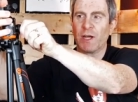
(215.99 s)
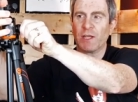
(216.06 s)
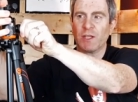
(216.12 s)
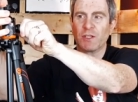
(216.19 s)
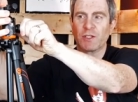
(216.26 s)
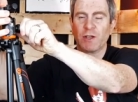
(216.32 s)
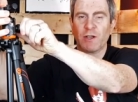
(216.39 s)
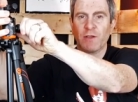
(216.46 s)
You
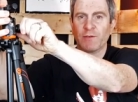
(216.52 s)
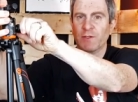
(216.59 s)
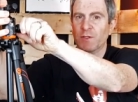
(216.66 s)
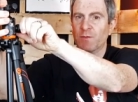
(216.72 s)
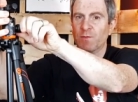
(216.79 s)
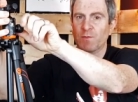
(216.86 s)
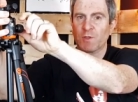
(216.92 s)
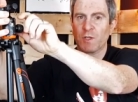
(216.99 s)
don't have to
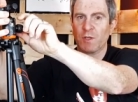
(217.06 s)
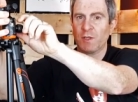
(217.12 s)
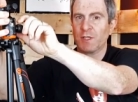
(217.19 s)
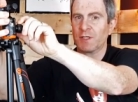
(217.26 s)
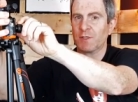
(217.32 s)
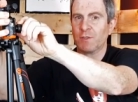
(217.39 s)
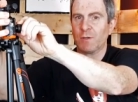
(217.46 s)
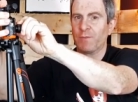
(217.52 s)
turn
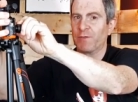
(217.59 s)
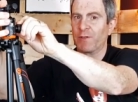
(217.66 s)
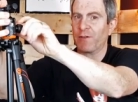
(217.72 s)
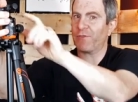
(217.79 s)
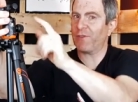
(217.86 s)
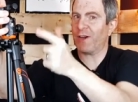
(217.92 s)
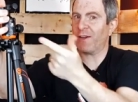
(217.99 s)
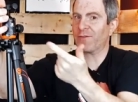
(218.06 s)
this knob very
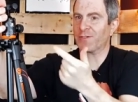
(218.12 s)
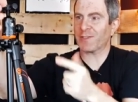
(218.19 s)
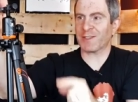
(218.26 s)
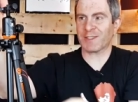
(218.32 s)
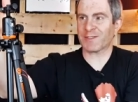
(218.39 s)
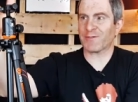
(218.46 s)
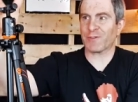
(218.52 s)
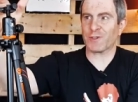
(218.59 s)
far for,
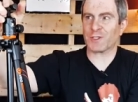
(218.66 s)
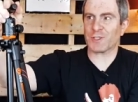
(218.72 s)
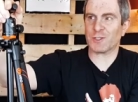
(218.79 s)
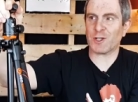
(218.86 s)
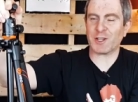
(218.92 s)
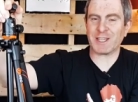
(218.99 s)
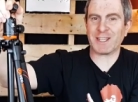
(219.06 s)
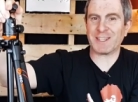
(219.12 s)
for it to
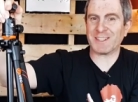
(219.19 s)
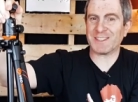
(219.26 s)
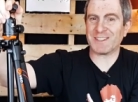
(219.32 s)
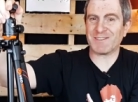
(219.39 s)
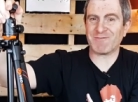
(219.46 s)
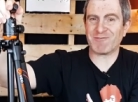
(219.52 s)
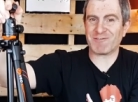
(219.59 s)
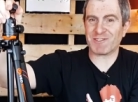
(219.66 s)
lock in
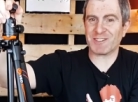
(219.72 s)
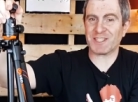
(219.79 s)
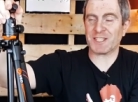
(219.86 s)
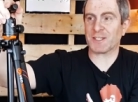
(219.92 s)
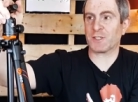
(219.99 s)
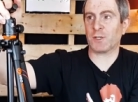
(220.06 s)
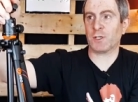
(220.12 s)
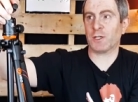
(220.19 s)
really
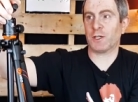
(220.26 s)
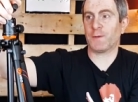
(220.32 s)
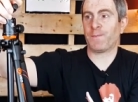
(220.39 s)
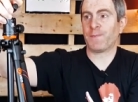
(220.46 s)
solid.